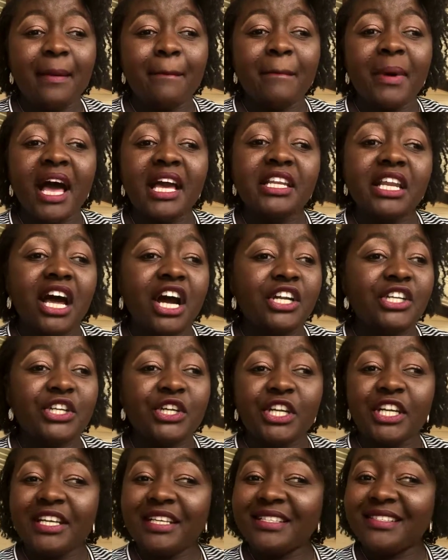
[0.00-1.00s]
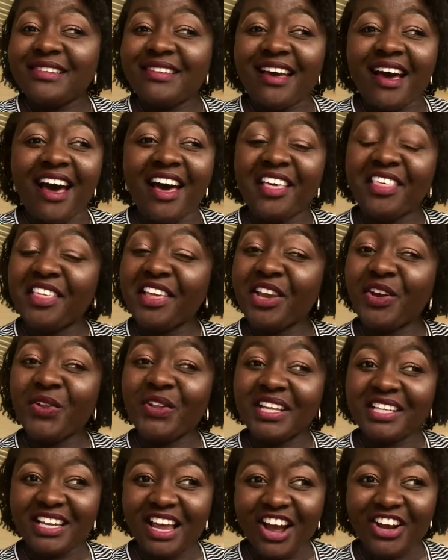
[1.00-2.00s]
my doctor is not the
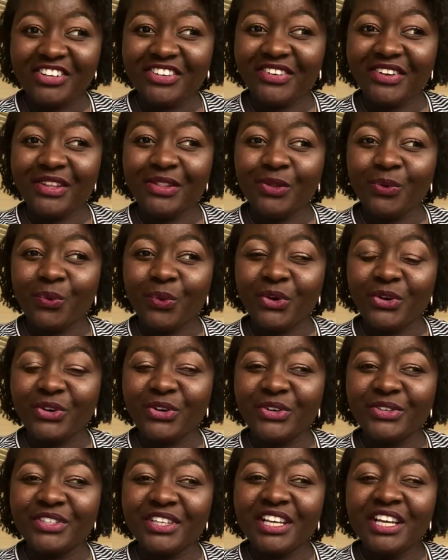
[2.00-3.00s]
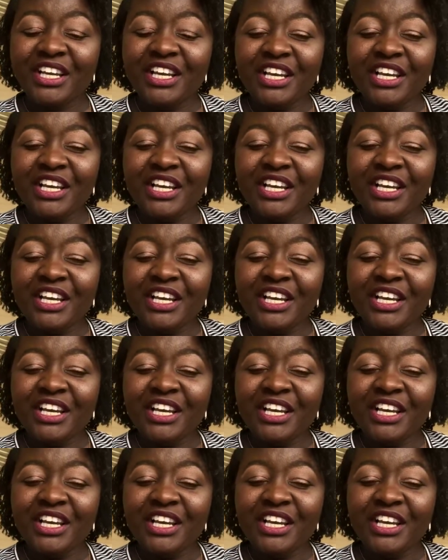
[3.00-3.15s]
only doctor in the world.